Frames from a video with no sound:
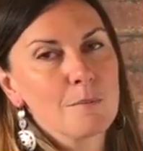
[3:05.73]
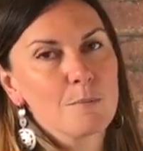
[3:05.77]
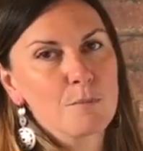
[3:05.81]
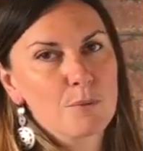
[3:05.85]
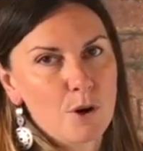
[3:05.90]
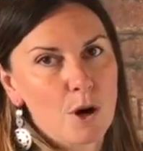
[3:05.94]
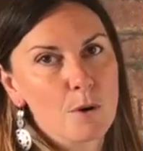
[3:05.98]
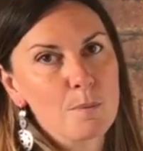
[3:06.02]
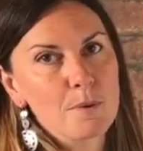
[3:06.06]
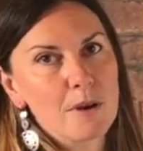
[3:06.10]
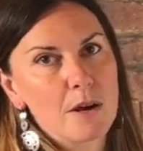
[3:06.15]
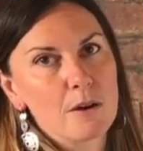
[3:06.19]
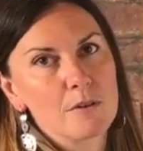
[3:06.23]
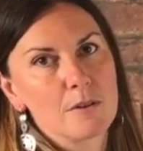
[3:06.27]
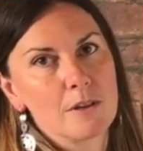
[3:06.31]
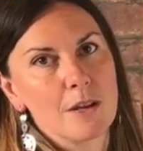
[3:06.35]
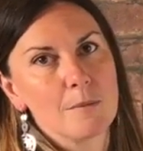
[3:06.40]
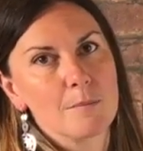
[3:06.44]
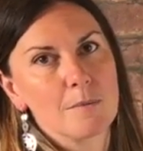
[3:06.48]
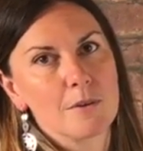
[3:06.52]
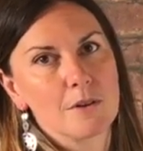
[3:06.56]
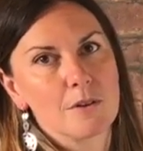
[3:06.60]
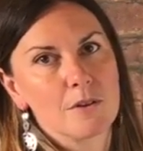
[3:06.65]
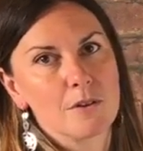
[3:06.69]

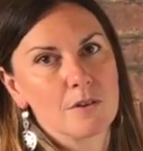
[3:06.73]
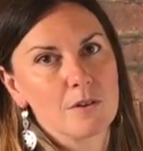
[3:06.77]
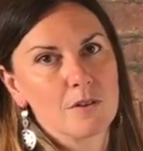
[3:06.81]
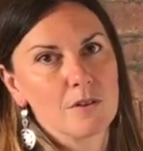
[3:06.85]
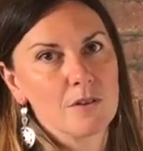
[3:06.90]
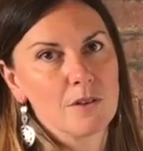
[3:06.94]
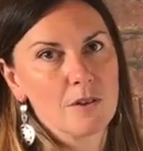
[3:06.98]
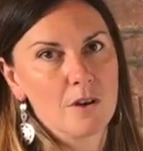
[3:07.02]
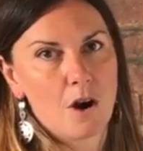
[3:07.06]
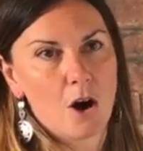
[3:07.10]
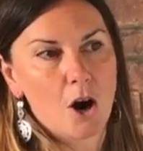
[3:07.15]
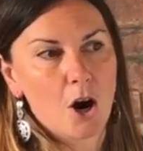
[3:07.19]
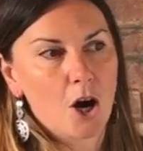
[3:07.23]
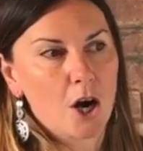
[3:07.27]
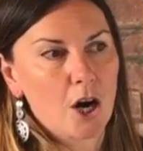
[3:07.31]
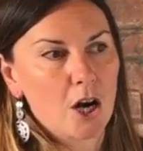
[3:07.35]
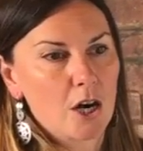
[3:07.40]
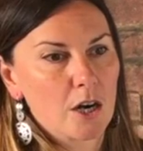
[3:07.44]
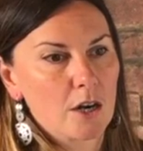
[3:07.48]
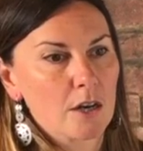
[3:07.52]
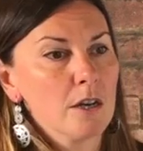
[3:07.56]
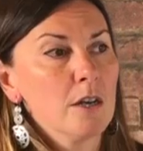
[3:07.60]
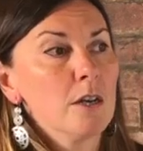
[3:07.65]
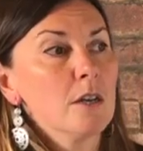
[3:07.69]
proprioceptors
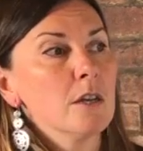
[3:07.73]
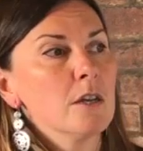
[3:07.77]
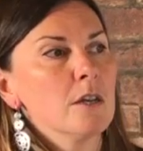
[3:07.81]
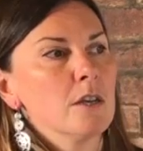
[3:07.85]
are